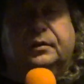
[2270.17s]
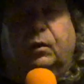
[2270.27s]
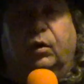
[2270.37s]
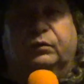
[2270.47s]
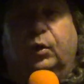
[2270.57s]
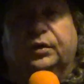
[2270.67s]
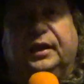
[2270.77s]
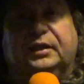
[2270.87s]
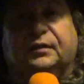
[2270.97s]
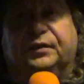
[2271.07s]
All, all
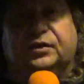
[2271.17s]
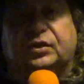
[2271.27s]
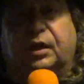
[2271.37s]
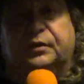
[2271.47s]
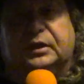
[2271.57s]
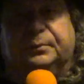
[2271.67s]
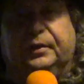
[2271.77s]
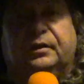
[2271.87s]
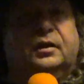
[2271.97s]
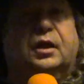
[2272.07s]
things of discouragement
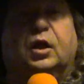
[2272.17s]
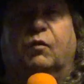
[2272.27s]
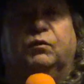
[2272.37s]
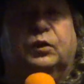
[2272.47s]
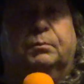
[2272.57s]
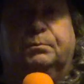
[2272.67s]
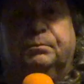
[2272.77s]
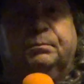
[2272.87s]
come from,